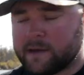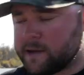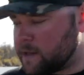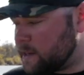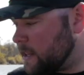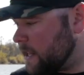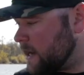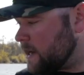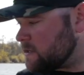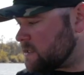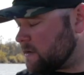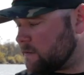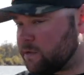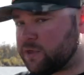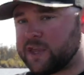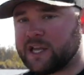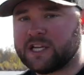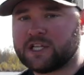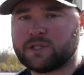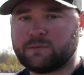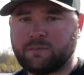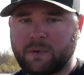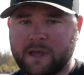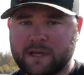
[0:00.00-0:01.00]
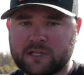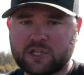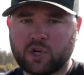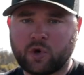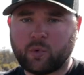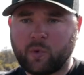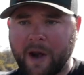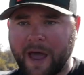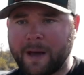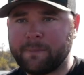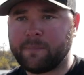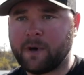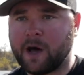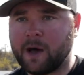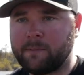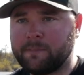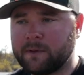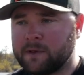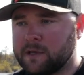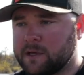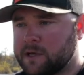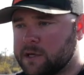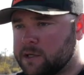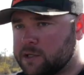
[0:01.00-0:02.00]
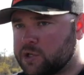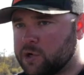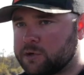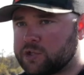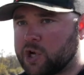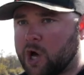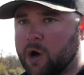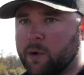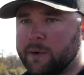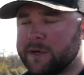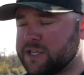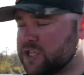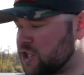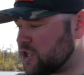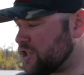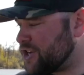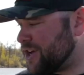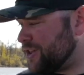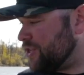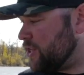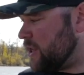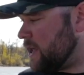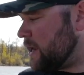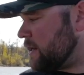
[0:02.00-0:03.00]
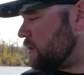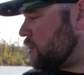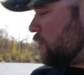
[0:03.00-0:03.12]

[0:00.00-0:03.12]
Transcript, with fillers: And then as everything spins, it'll wrap up. So it's always a good thing